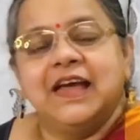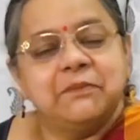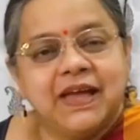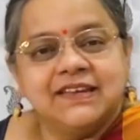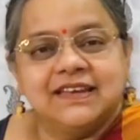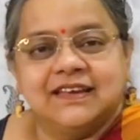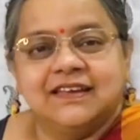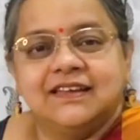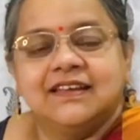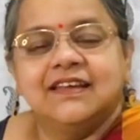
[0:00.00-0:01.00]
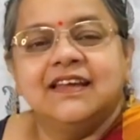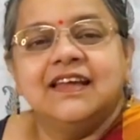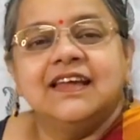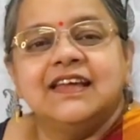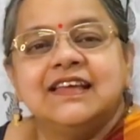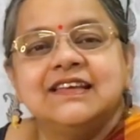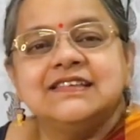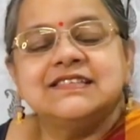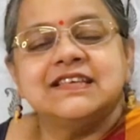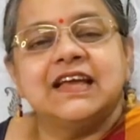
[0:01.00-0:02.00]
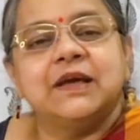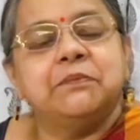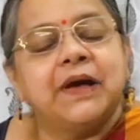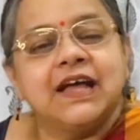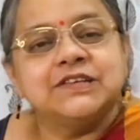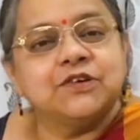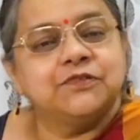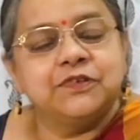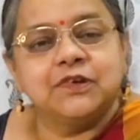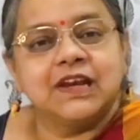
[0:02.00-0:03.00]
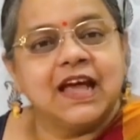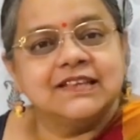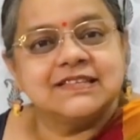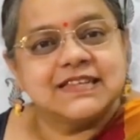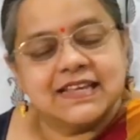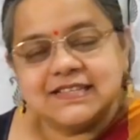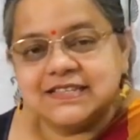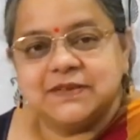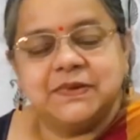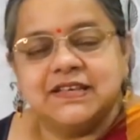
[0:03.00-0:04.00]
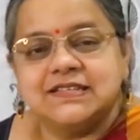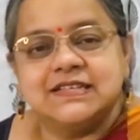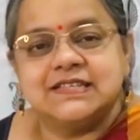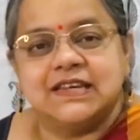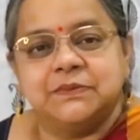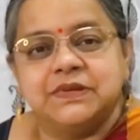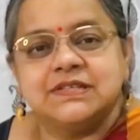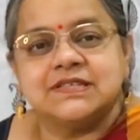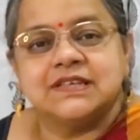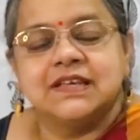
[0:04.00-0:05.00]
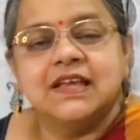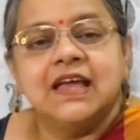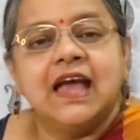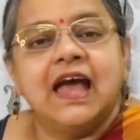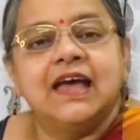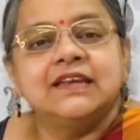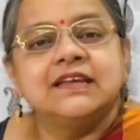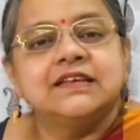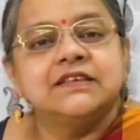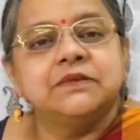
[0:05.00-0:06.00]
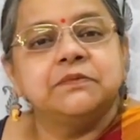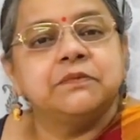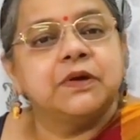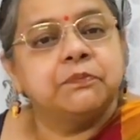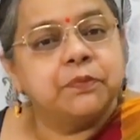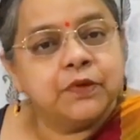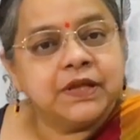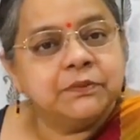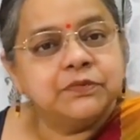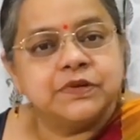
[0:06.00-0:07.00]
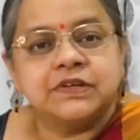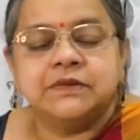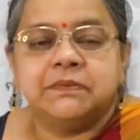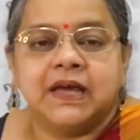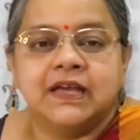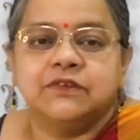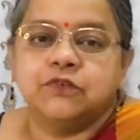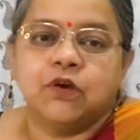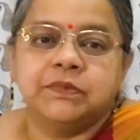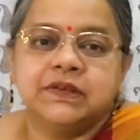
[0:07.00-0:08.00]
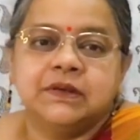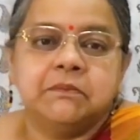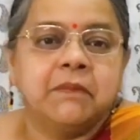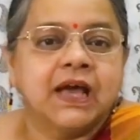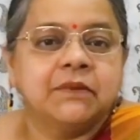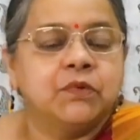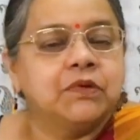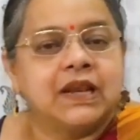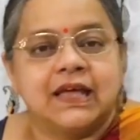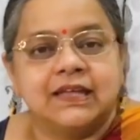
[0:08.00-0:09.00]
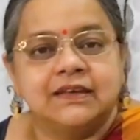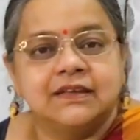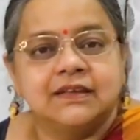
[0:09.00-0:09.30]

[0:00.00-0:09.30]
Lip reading: Amanda is a part of your class 10 CBSE syllabus, and it is a poem written by Robin McMaugh Klein.